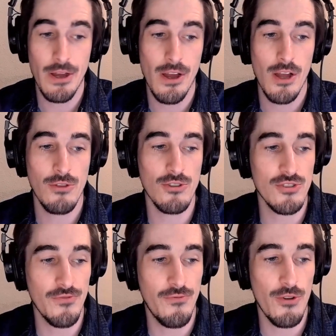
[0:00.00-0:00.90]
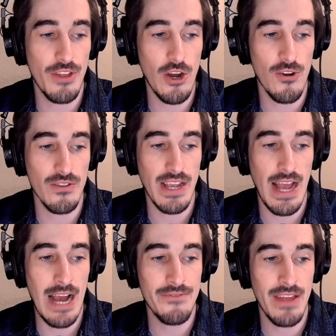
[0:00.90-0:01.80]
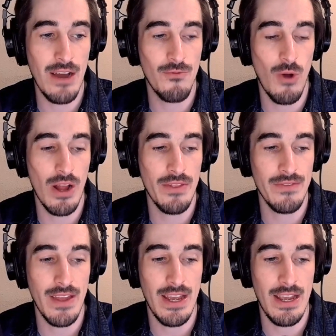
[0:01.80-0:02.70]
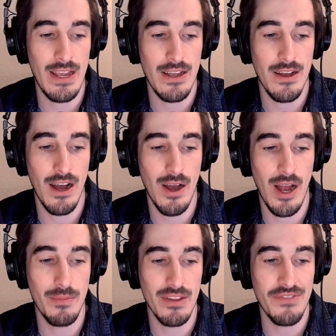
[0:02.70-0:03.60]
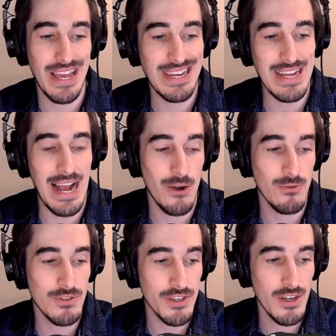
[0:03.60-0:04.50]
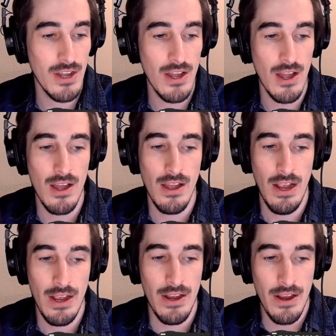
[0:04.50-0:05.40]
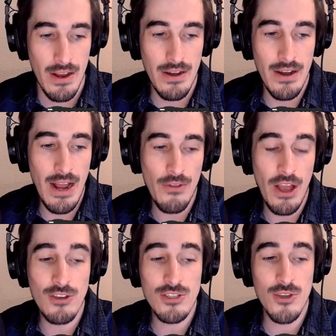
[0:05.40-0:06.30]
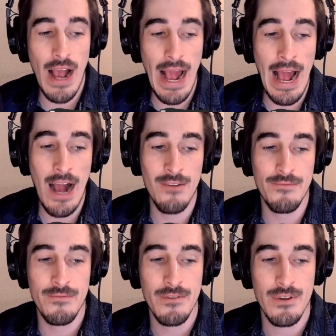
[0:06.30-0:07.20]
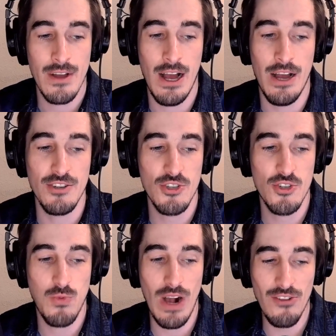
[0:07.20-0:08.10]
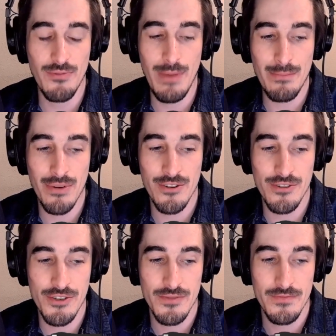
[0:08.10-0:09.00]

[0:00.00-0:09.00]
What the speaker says: Those are the 4 they currently have. They have one that they, I believe, kicked out. Now, they also have 12 members.